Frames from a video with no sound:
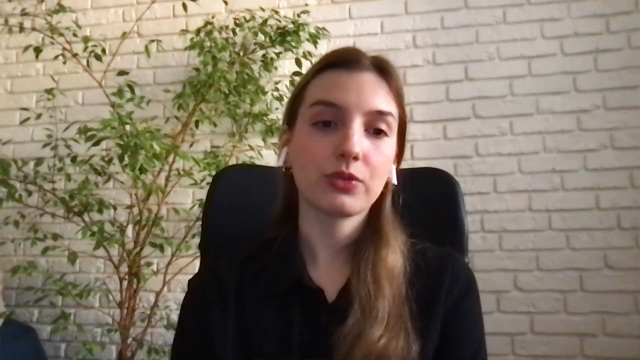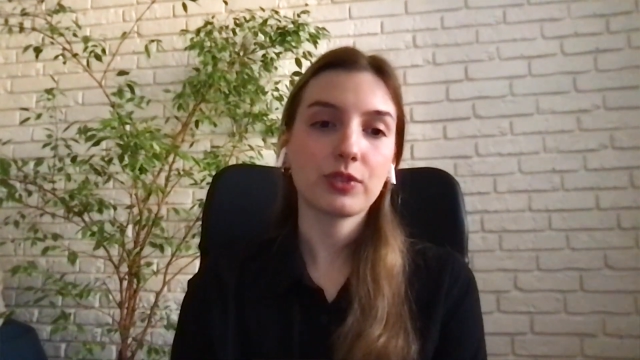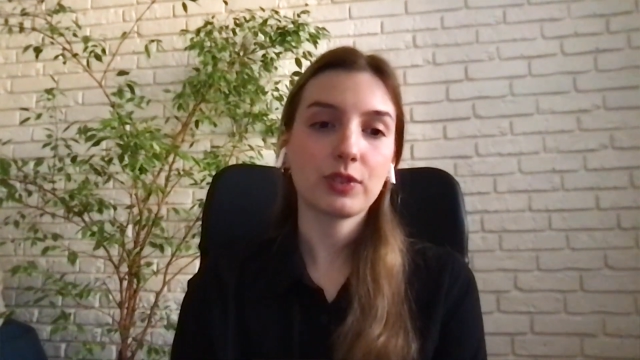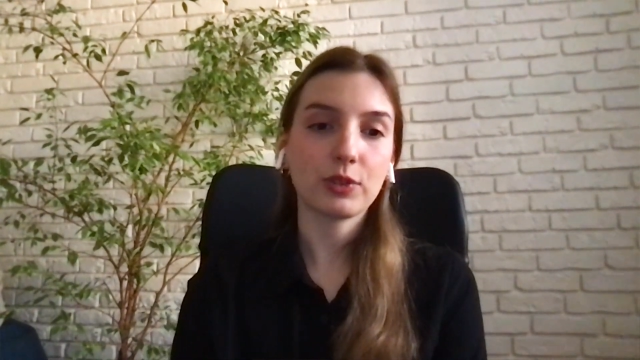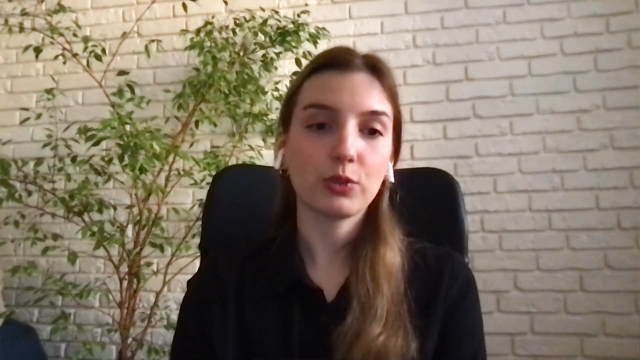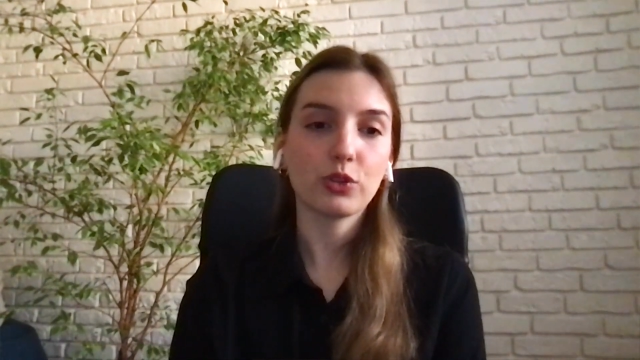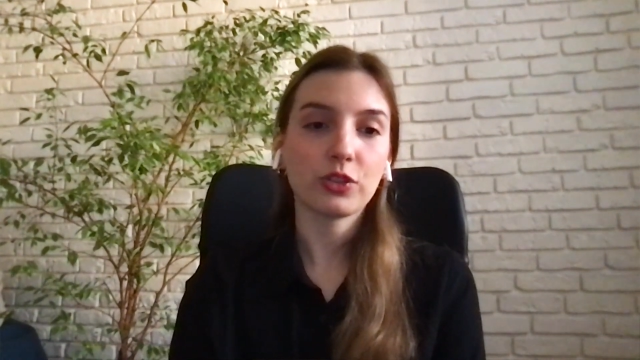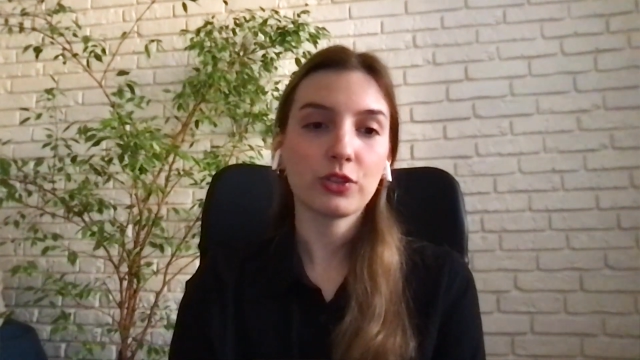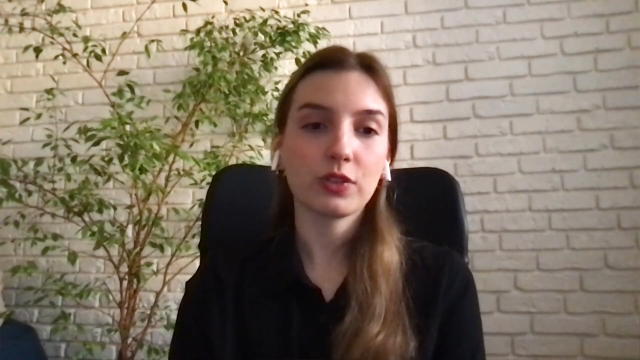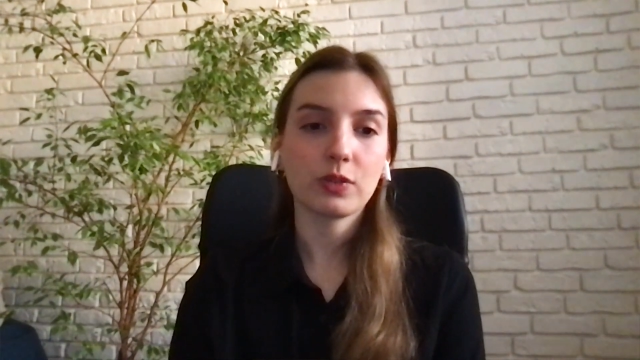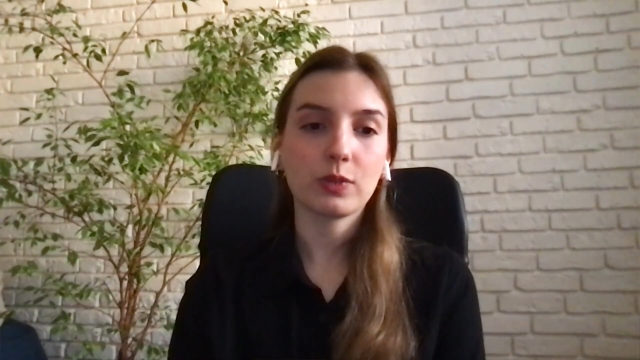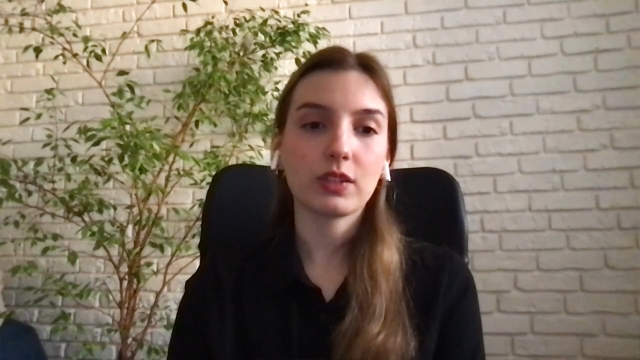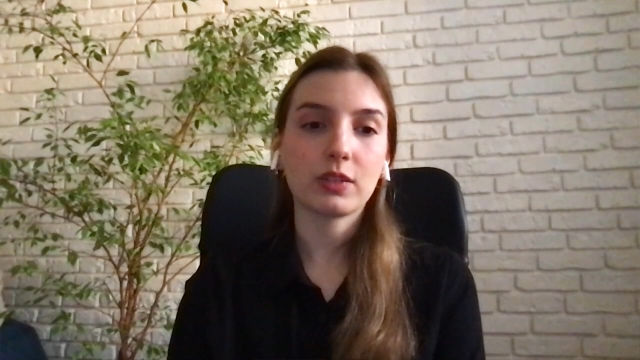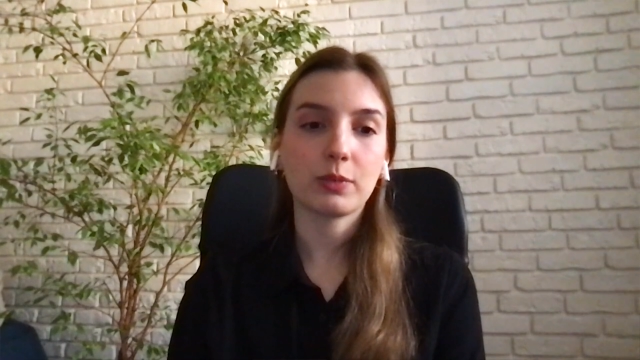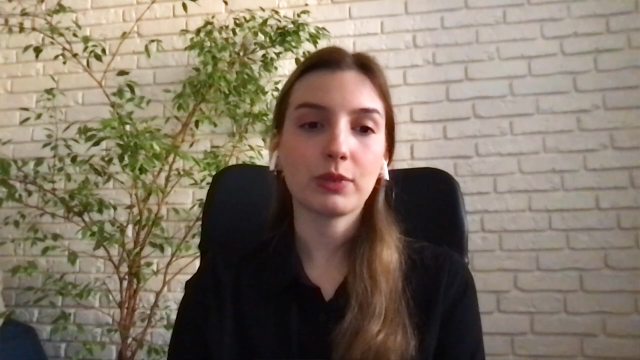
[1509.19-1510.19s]
solutions
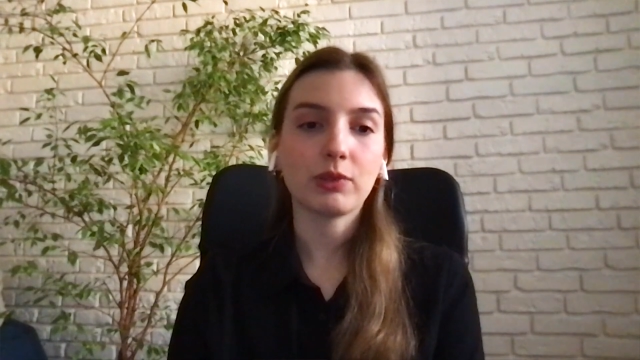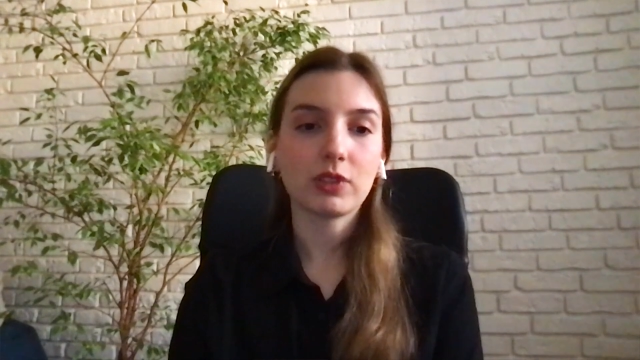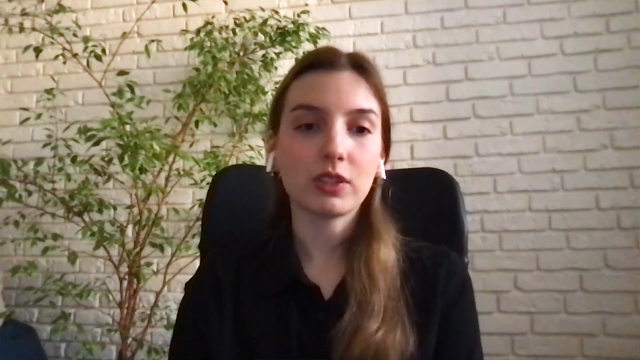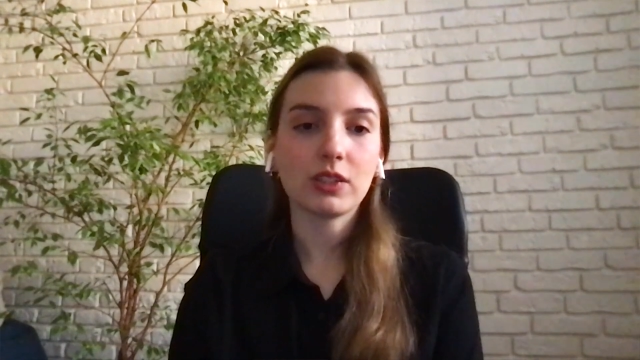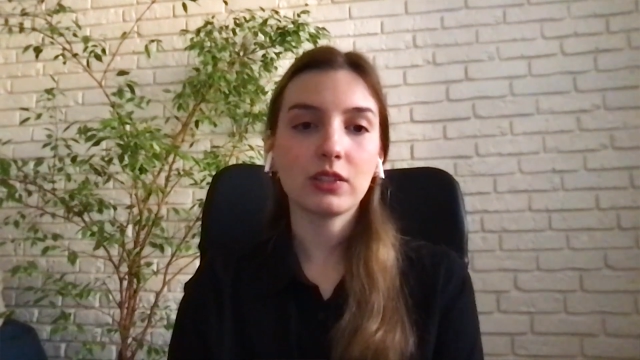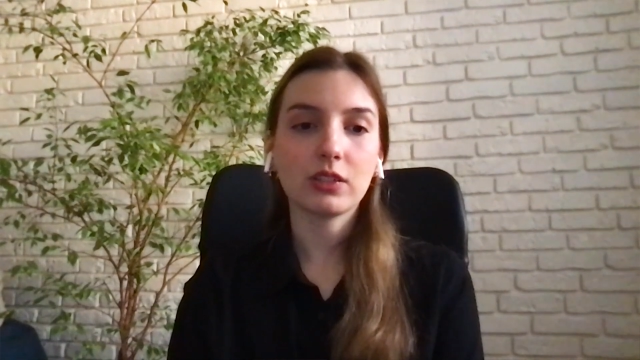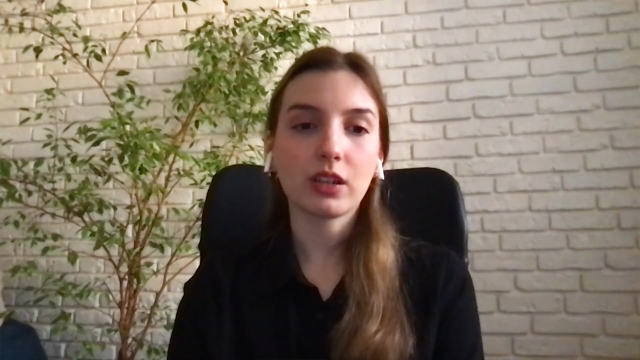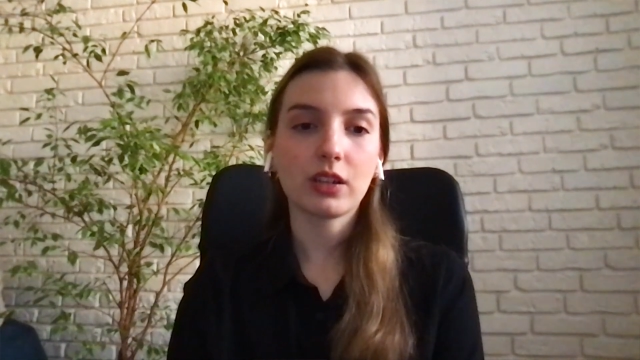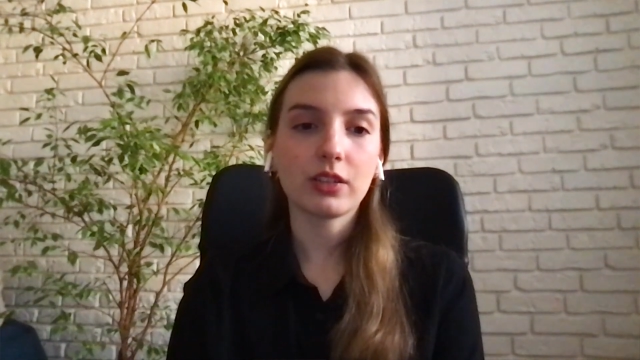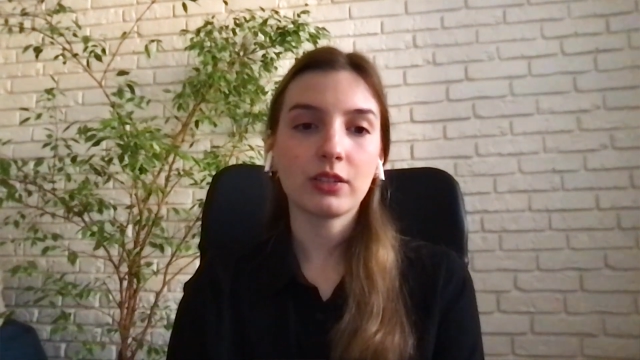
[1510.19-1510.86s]
with built-in